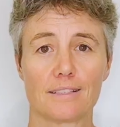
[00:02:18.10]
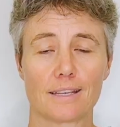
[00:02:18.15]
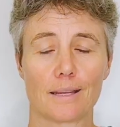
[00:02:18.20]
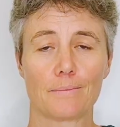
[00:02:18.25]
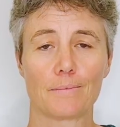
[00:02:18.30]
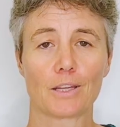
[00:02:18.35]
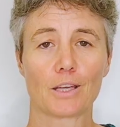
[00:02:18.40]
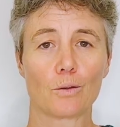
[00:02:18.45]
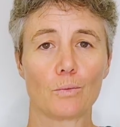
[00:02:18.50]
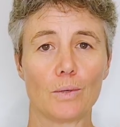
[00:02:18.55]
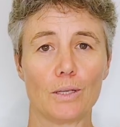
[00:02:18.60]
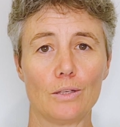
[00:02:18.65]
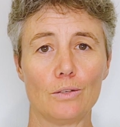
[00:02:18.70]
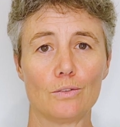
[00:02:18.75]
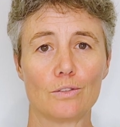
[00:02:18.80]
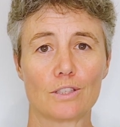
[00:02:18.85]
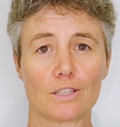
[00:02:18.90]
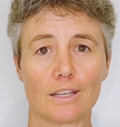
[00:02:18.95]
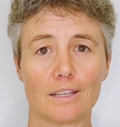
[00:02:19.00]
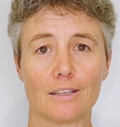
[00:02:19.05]
same thing when you
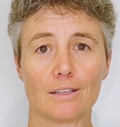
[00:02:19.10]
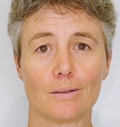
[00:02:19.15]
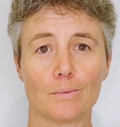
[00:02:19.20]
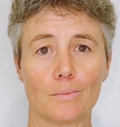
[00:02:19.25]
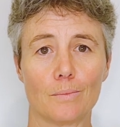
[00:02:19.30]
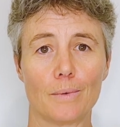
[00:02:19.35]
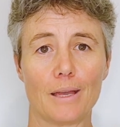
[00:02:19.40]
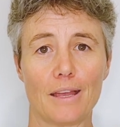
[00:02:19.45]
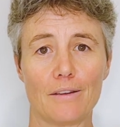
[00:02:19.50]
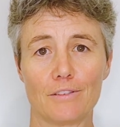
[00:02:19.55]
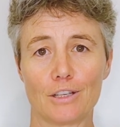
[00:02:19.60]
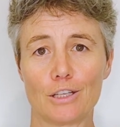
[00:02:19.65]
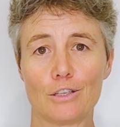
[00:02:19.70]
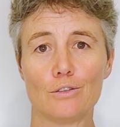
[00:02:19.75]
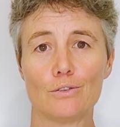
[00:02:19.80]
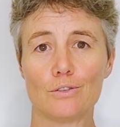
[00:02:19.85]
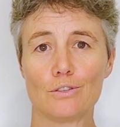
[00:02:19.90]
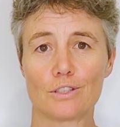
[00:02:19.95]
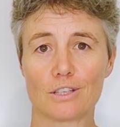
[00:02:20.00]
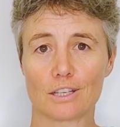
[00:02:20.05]
see them having
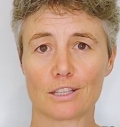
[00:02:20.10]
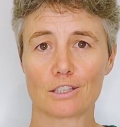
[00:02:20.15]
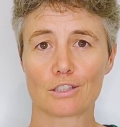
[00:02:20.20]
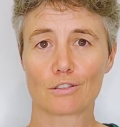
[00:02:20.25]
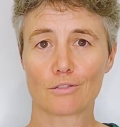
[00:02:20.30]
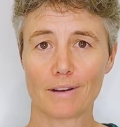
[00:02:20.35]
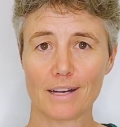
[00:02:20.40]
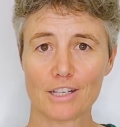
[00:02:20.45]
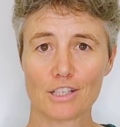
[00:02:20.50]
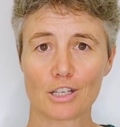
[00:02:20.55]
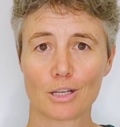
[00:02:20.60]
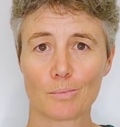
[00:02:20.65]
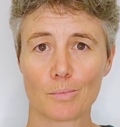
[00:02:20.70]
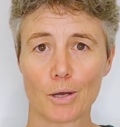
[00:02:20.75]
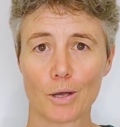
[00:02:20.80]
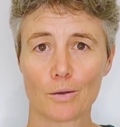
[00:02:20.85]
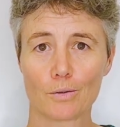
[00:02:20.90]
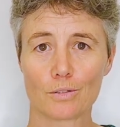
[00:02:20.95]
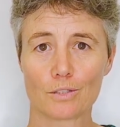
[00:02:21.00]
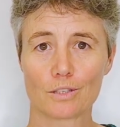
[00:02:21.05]
used a scratching
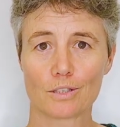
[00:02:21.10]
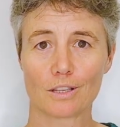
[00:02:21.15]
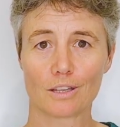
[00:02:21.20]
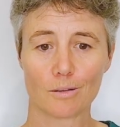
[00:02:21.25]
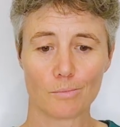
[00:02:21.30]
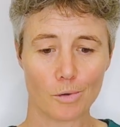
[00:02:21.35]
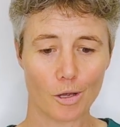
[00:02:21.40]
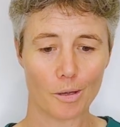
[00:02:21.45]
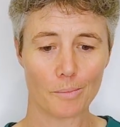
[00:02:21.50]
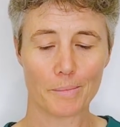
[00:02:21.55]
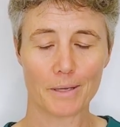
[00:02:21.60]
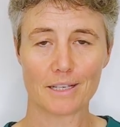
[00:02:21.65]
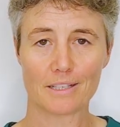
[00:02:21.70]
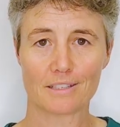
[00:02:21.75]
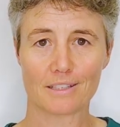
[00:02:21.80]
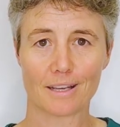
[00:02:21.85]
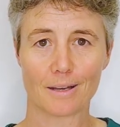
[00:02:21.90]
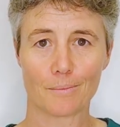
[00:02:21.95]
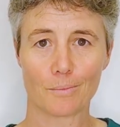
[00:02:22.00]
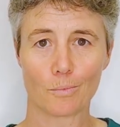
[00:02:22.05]
post, there might be
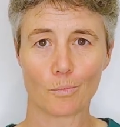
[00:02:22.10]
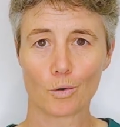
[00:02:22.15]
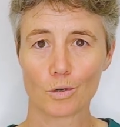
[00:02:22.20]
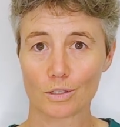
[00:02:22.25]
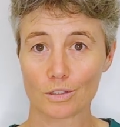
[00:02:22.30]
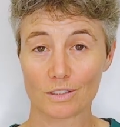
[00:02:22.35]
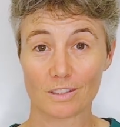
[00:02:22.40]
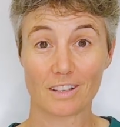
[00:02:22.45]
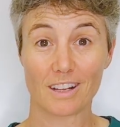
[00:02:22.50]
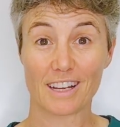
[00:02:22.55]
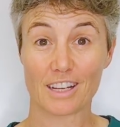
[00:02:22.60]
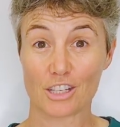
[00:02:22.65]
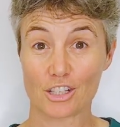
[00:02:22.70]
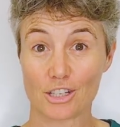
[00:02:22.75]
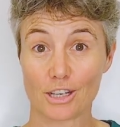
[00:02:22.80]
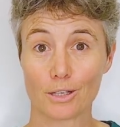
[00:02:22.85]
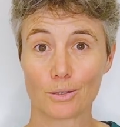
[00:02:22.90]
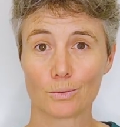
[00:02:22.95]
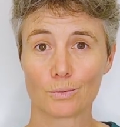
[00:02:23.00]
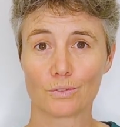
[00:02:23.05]
some what looks like
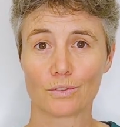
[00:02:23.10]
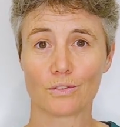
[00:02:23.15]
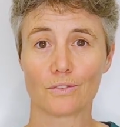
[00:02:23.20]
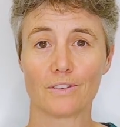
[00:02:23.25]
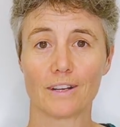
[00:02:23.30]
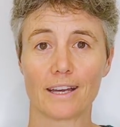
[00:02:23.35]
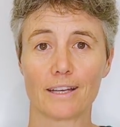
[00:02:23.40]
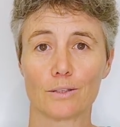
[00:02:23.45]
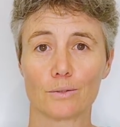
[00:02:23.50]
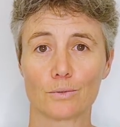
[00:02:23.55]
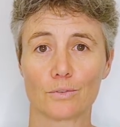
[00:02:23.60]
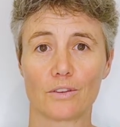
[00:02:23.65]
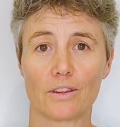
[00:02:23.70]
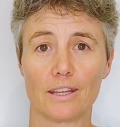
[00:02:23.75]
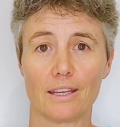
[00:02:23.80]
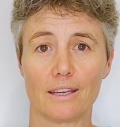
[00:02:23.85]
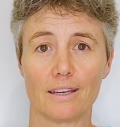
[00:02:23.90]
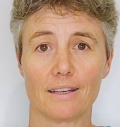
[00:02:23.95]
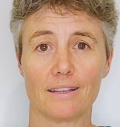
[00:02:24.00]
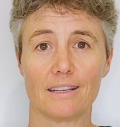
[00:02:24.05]
shells of nails
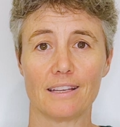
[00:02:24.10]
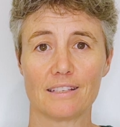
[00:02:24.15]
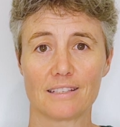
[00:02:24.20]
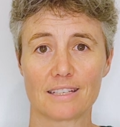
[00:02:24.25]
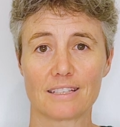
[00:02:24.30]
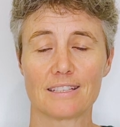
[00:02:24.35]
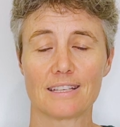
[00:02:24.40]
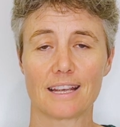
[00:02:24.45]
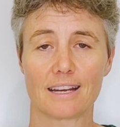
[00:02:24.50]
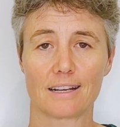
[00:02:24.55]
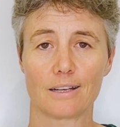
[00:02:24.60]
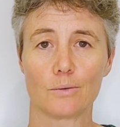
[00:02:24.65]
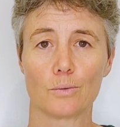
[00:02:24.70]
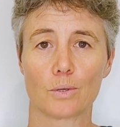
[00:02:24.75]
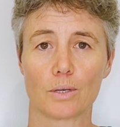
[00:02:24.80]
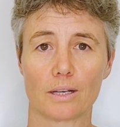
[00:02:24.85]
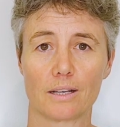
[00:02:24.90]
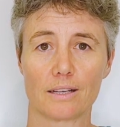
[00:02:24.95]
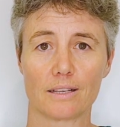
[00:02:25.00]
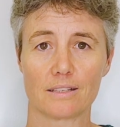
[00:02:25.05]
there, and that's exactly
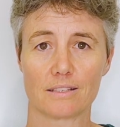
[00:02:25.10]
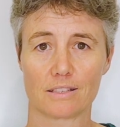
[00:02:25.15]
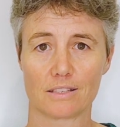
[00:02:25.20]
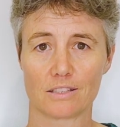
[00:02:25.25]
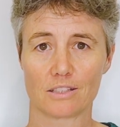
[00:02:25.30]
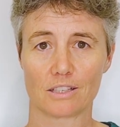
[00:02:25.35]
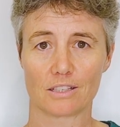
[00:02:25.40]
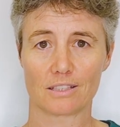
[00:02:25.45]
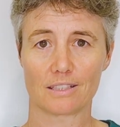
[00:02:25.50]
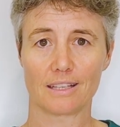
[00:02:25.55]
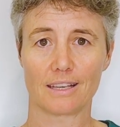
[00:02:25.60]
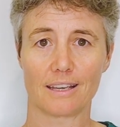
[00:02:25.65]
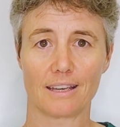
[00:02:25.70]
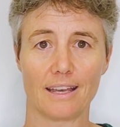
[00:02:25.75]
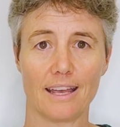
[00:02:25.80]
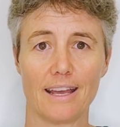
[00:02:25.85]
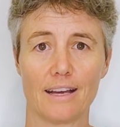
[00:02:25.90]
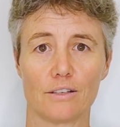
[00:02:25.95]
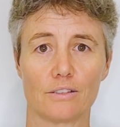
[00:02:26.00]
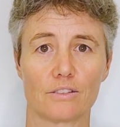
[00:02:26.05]
what it is. It's just the
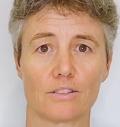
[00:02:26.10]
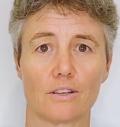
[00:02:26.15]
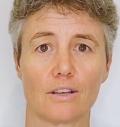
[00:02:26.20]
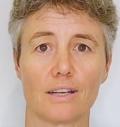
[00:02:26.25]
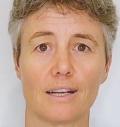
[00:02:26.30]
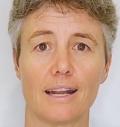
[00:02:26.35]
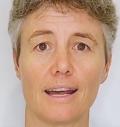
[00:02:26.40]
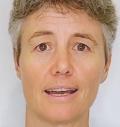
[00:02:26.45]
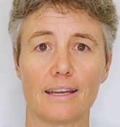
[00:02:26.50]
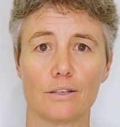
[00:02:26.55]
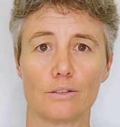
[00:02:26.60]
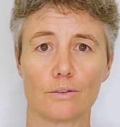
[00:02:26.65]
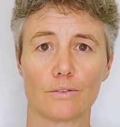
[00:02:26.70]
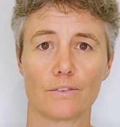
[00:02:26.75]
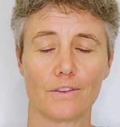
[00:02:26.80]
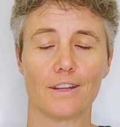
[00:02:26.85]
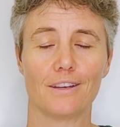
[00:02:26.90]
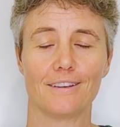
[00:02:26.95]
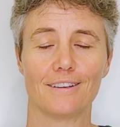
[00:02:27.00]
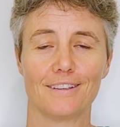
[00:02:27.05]
outside layer of
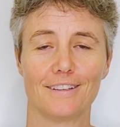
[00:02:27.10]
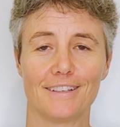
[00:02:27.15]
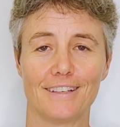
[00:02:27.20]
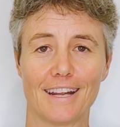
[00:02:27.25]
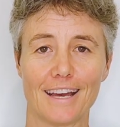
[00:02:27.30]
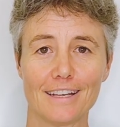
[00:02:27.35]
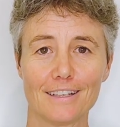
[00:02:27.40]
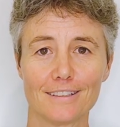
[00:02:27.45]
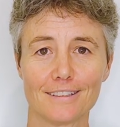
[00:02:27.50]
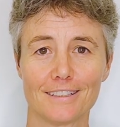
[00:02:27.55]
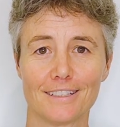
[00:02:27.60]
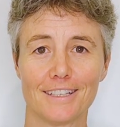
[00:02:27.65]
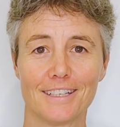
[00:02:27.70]
the nail.